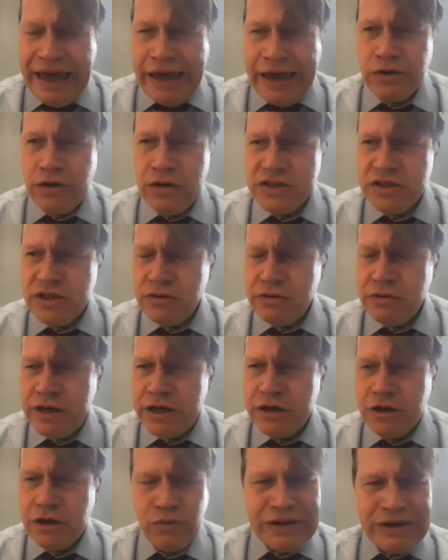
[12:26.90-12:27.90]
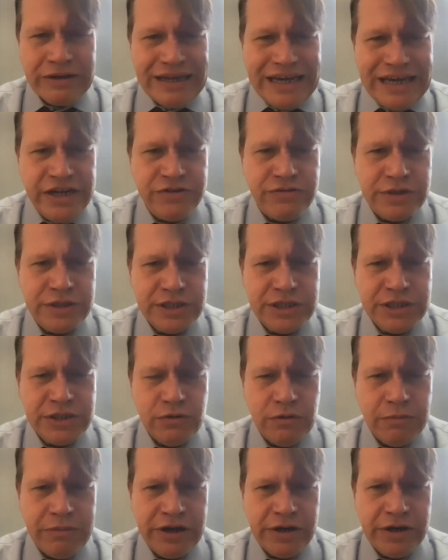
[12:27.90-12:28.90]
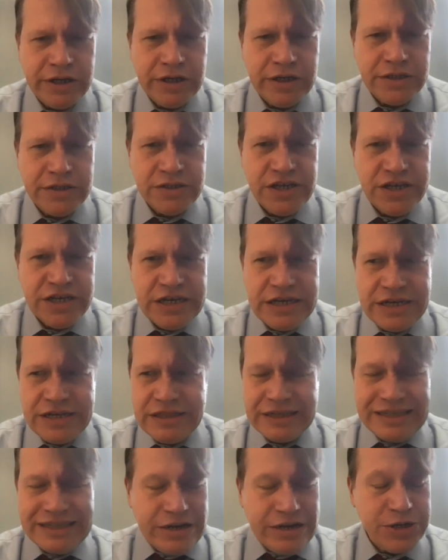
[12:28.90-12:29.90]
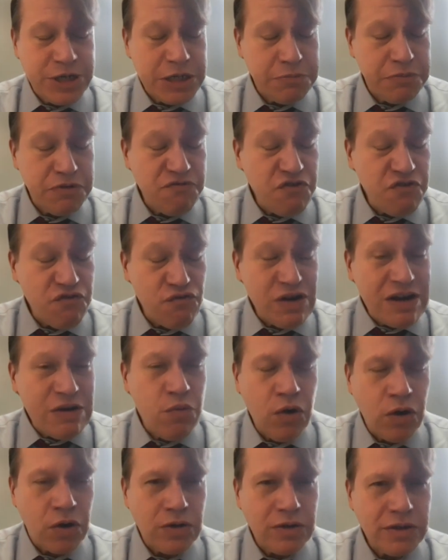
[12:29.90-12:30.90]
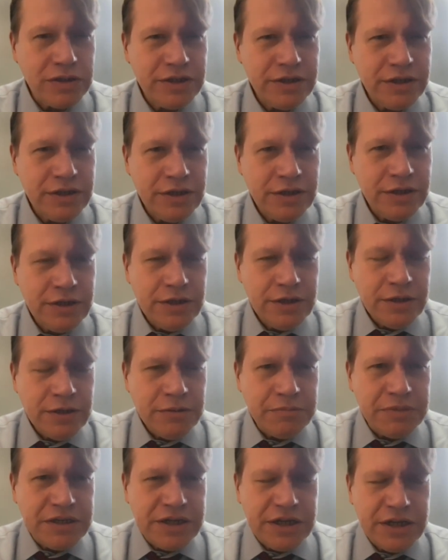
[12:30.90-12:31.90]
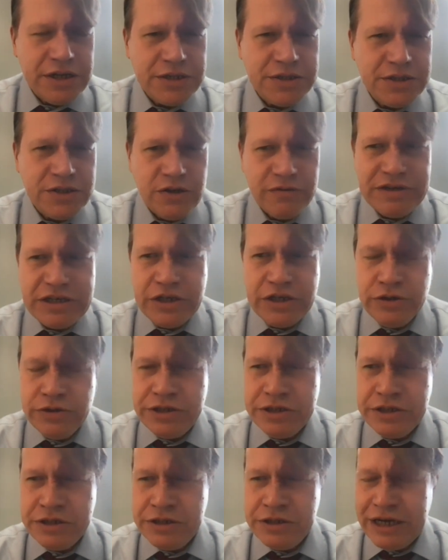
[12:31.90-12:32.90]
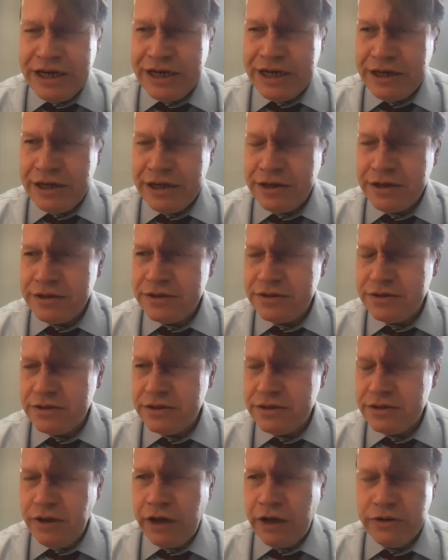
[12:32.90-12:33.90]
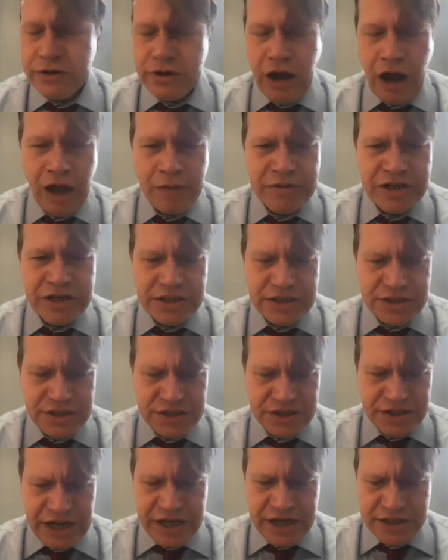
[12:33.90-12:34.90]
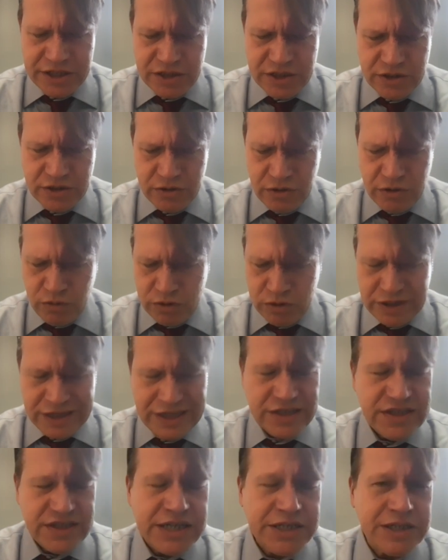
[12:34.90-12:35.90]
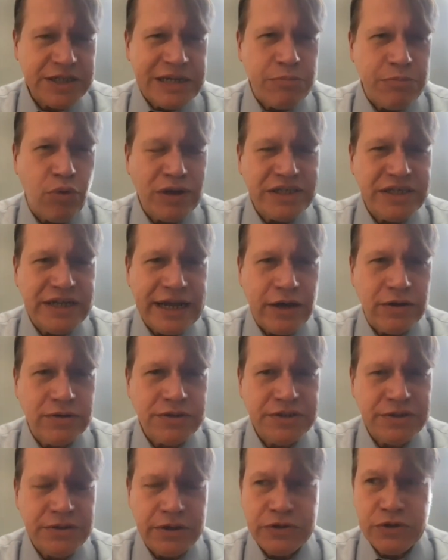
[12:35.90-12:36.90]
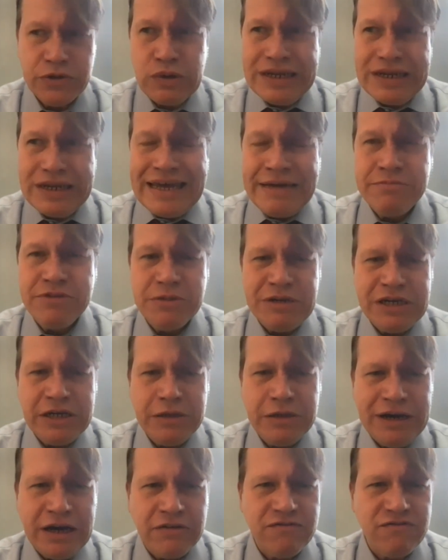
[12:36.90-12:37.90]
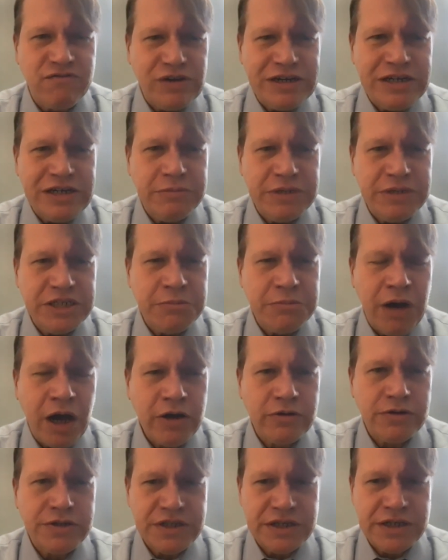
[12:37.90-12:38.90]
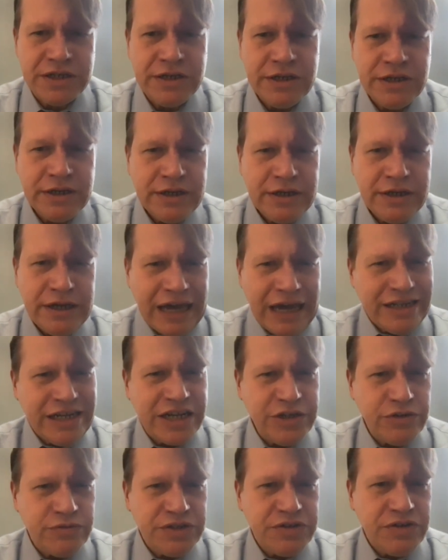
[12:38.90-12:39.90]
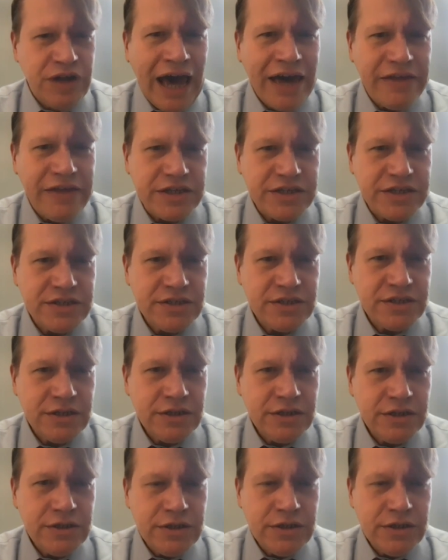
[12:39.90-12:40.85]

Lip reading: and also a real hindrance to America's taking the leadership of the free world, because the Soviet Union and other communist states incessantly pointed out, you know, you claim to be about freedom and democracy, and yet you deny this